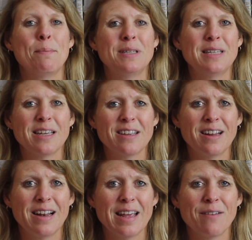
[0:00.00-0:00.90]

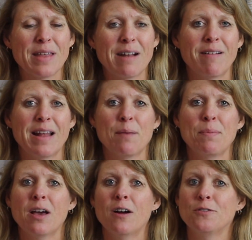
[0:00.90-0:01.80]
particularly if they're
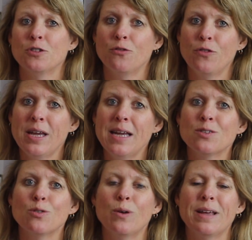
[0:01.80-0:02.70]
unhappy after a
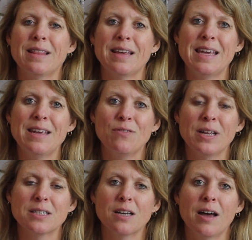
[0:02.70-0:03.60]
feed or in the
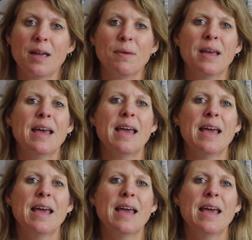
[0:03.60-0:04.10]
evening time,